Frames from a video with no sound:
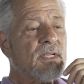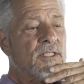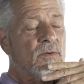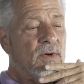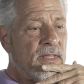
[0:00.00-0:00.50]

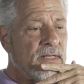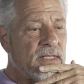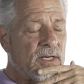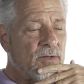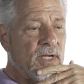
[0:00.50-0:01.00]
So one of the things
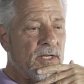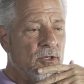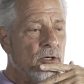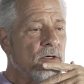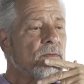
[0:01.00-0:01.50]
I try to
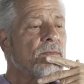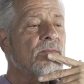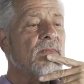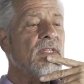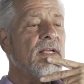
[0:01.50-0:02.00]
do
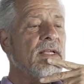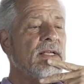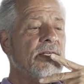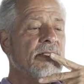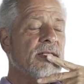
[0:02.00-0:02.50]

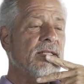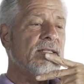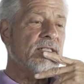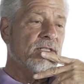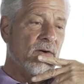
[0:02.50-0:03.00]
is
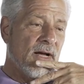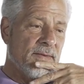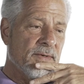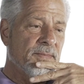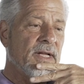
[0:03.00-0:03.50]

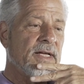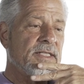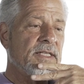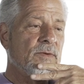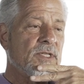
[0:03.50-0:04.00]
describe a
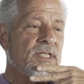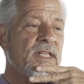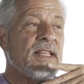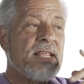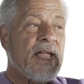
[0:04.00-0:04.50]
place in which
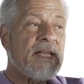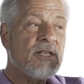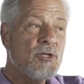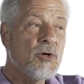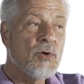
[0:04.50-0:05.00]
they
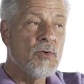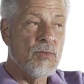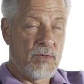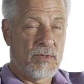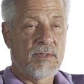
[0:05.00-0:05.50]

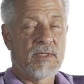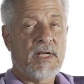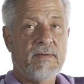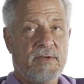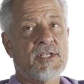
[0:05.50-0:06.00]
too
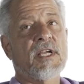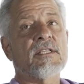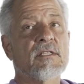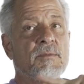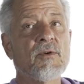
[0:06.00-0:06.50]
have a
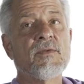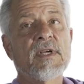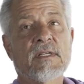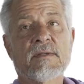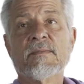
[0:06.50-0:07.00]
chance to move
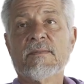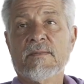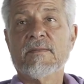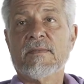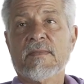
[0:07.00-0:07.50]
in.
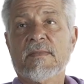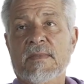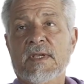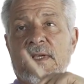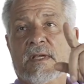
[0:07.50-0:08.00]

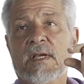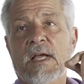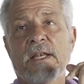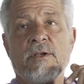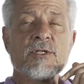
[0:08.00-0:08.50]

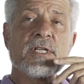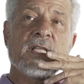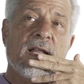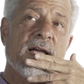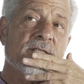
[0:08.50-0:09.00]
And usually
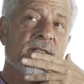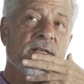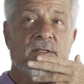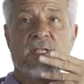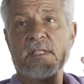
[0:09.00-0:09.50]
that has,
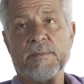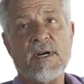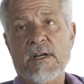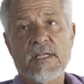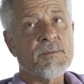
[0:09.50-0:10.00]
since
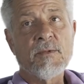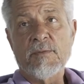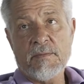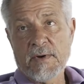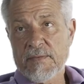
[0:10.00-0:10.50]
Americans move
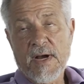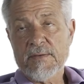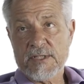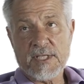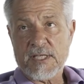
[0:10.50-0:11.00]
every
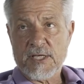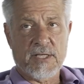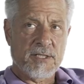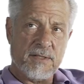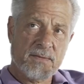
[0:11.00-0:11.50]
5 or 6
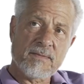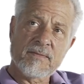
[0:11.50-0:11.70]
years,